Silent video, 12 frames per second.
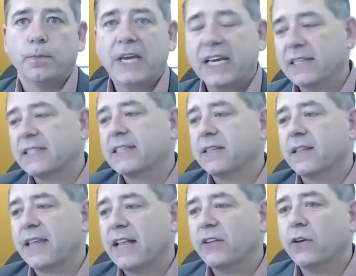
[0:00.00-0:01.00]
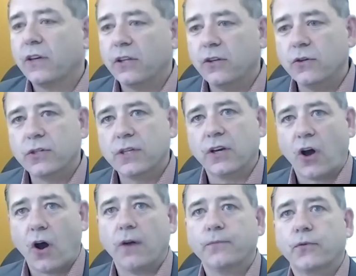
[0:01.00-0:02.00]
because then you can use the
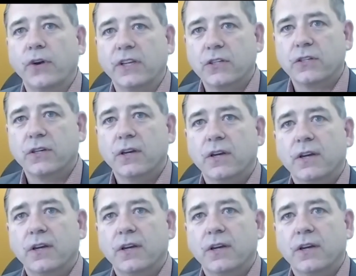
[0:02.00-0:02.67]
conference